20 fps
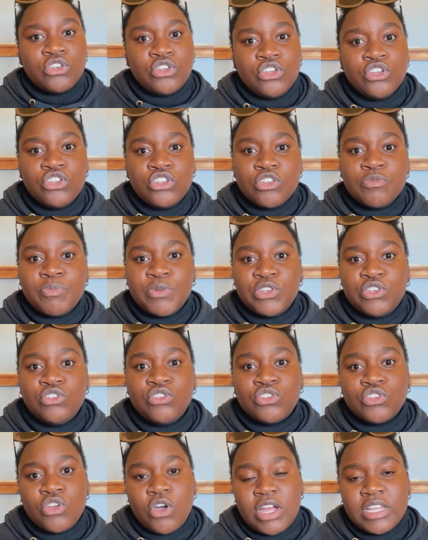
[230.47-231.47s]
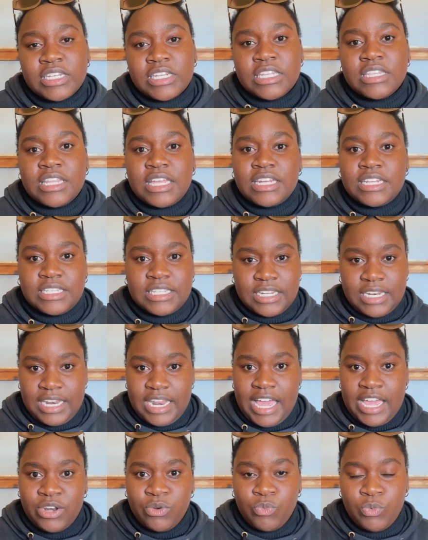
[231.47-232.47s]
You should produce content that is in
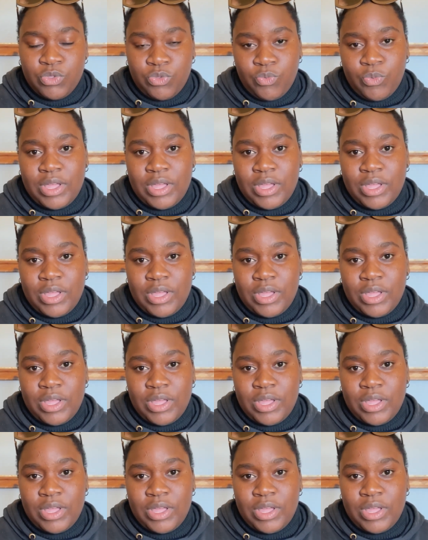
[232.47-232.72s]
line with